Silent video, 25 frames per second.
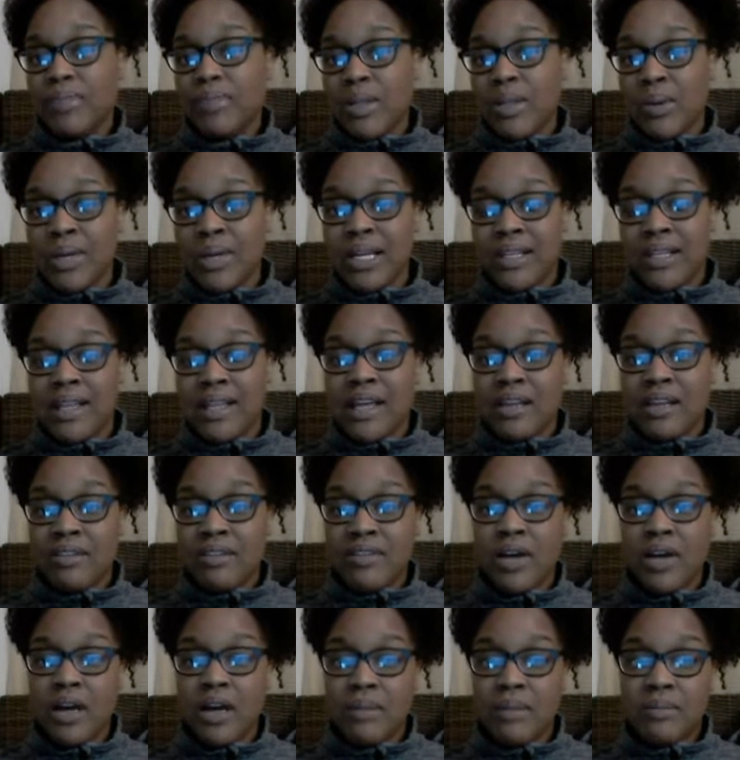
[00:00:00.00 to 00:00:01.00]
what a lot of
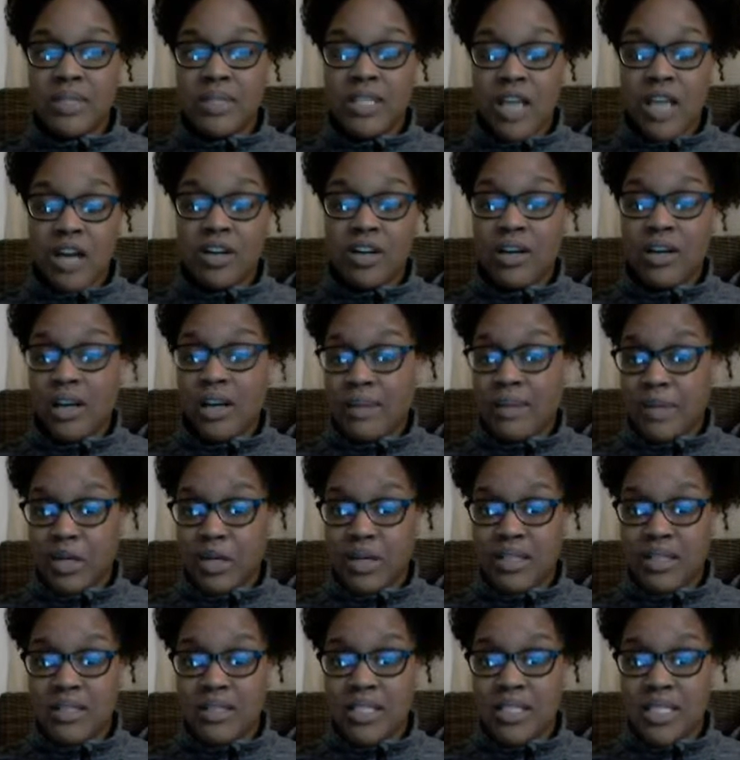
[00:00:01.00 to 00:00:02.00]
younger
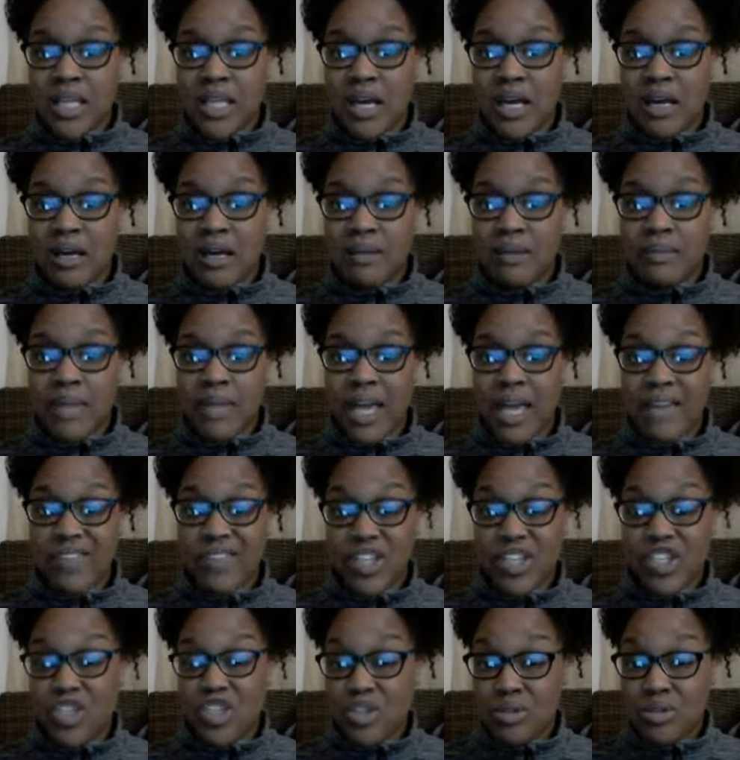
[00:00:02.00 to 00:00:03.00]
immigrants have
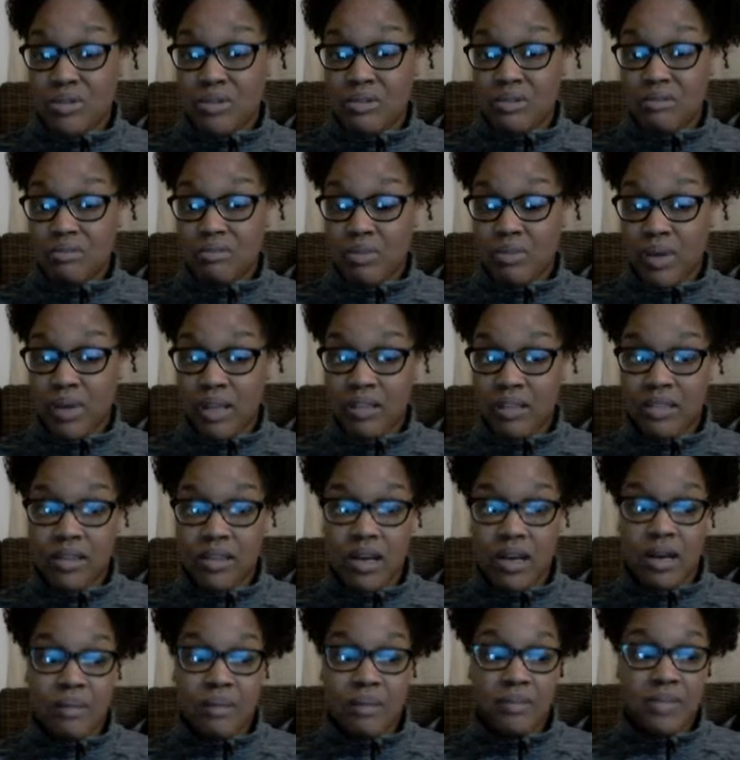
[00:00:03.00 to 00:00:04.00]
issues with.
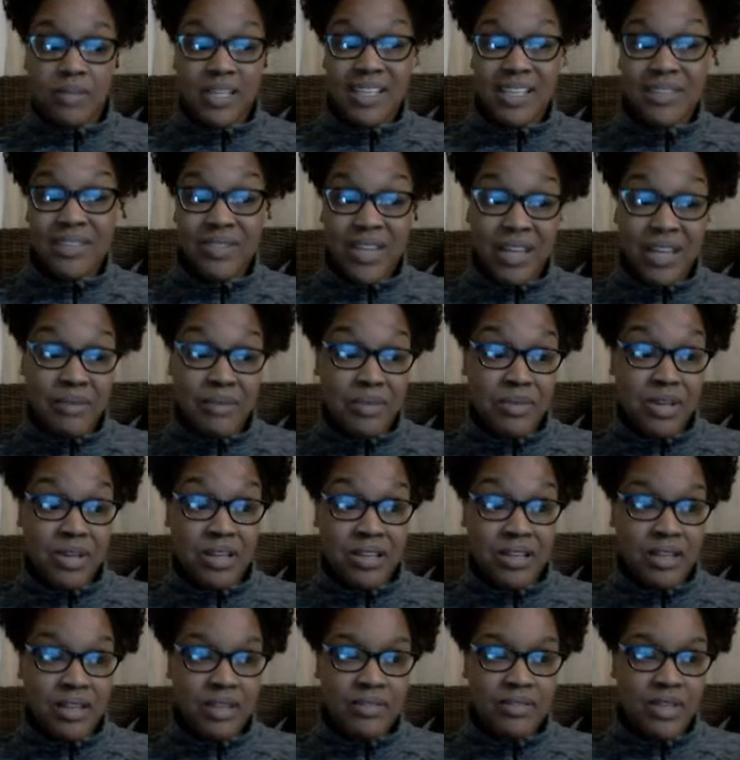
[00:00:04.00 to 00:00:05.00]

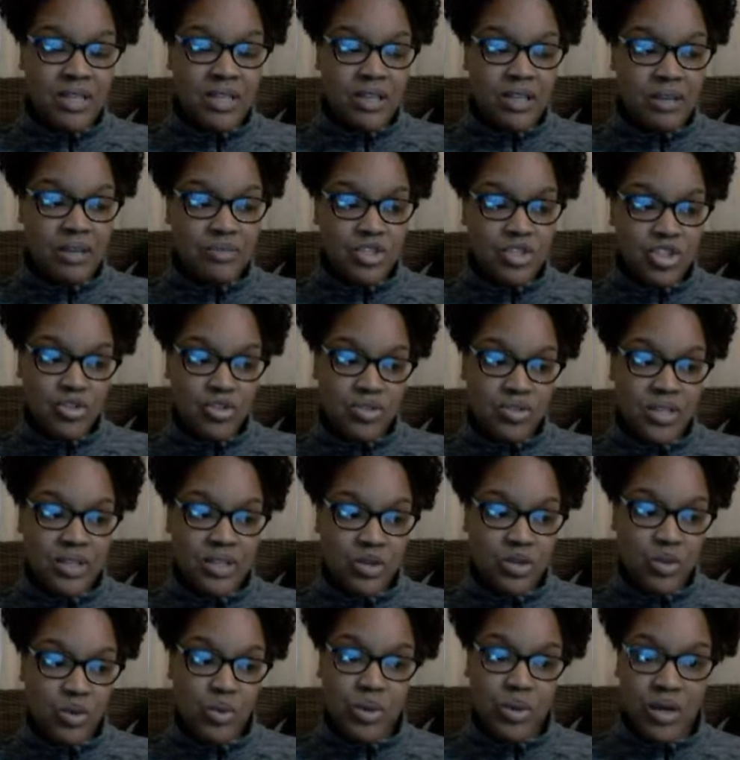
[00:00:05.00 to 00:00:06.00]
Even children
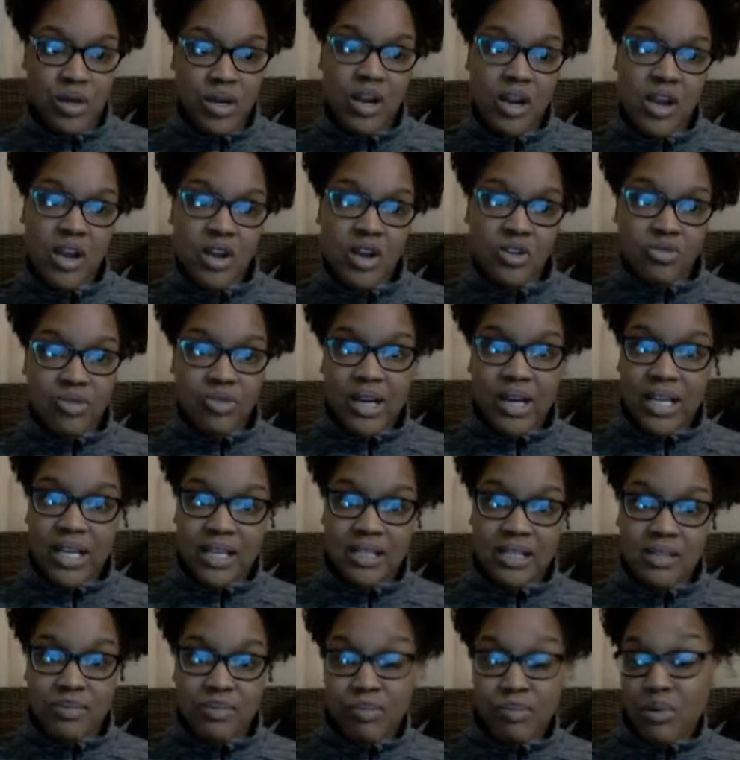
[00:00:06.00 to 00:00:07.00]
who were
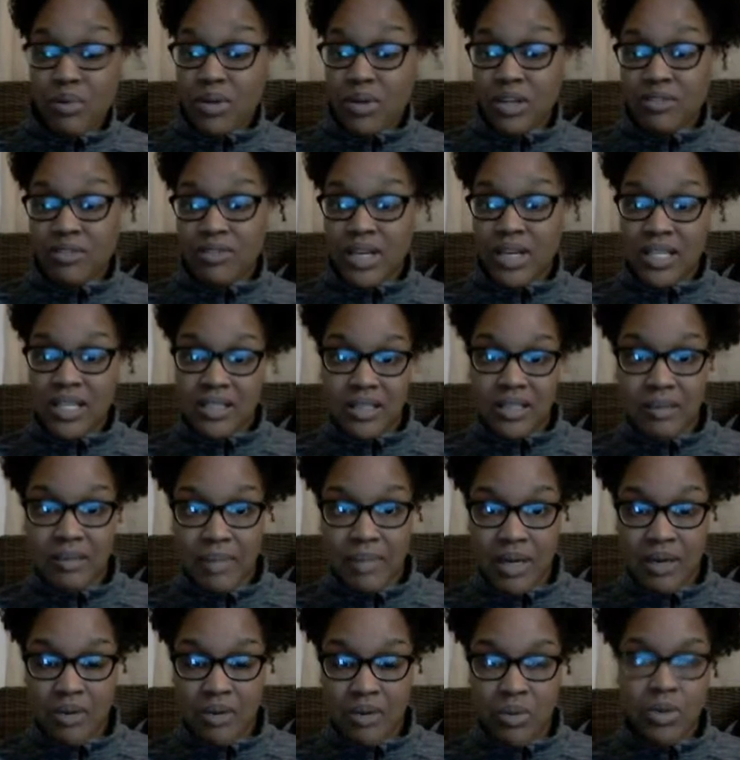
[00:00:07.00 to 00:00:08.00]
born and raised in
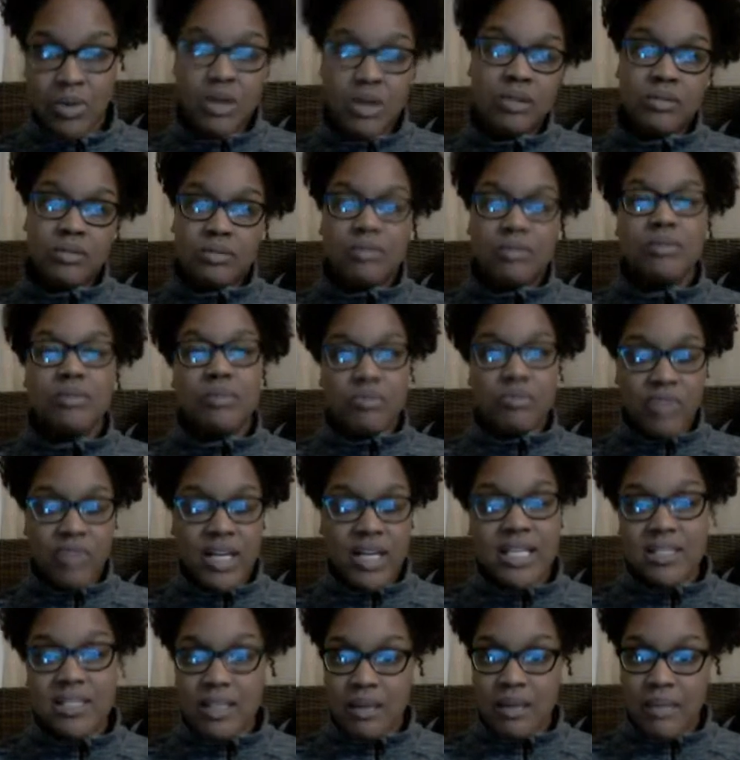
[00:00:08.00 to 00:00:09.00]

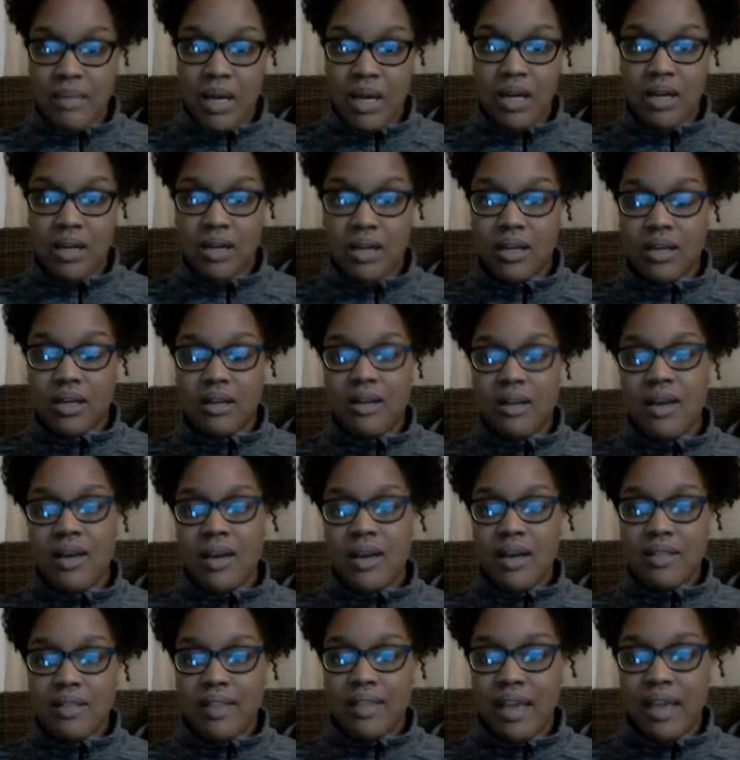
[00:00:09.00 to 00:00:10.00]
America,
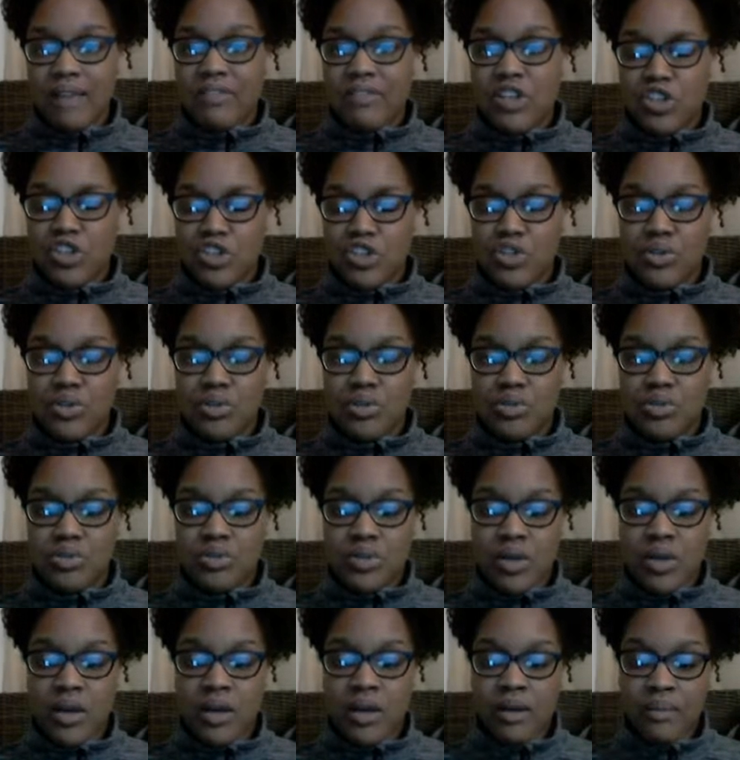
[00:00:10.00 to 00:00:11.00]
they have issues